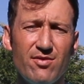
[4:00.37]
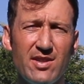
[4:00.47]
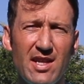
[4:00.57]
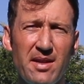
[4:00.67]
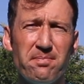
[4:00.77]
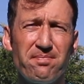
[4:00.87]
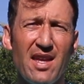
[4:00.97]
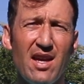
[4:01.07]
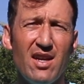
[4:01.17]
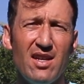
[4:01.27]
really
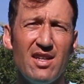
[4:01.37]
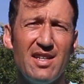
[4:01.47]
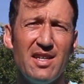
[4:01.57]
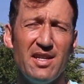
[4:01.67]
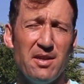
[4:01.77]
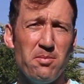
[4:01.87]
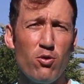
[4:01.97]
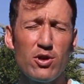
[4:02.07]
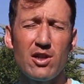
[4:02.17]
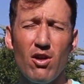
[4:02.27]

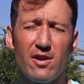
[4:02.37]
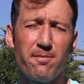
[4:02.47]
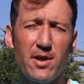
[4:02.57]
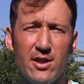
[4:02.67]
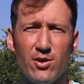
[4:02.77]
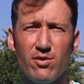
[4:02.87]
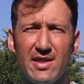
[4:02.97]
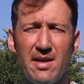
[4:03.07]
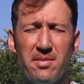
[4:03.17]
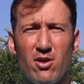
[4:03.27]
push a lot of pressure on
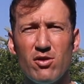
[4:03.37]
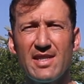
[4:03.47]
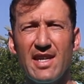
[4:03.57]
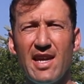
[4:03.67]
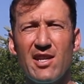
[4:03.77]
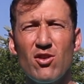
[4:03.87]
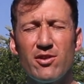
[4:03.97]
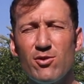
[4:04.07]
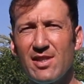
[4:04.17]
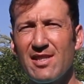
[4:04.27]
them, because they cannot
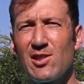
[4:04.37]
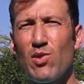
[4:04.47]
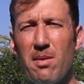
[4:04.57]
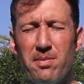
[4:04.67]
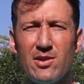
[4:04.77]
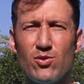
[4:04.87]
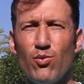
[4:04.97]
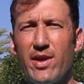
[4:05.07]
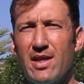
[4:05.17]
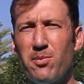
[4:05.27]
use it as a weapon to
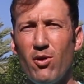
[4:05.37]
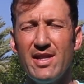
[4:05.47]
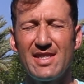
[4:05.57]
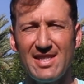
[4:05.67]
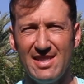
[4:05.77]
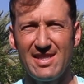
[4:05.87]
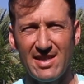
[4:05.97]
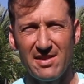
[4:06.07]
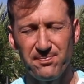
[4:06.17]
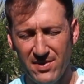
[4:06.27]
win the points easier.